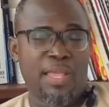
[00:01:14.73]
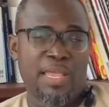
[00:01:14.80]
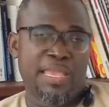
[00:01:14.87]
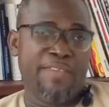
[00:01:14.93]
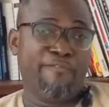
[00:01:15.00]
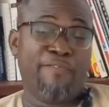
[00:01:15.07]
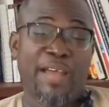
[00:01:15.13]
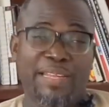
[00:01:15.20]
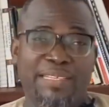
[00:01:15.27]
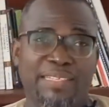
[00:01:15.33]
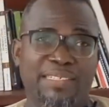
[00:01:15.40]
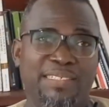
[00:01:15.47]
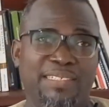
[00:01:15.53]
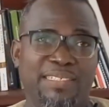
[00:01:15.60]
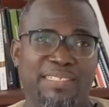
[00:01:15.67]
In fact,
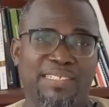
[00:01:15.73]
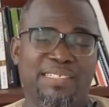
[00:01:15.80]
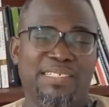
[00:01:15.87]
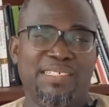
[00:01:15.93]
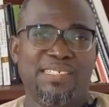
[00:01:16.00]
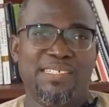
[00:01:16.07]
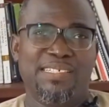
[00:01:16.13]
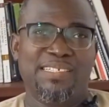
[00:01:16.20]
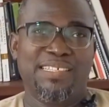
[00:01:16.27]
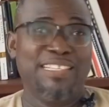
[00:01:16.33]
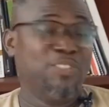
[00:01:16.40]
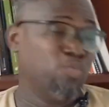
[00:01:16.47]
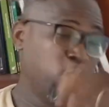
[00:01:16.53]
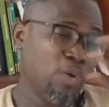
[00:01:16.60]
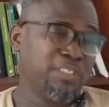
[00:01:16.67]

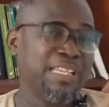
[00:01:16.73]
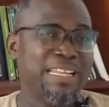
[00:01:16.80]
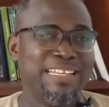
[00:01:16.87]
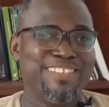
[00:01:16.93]
it was an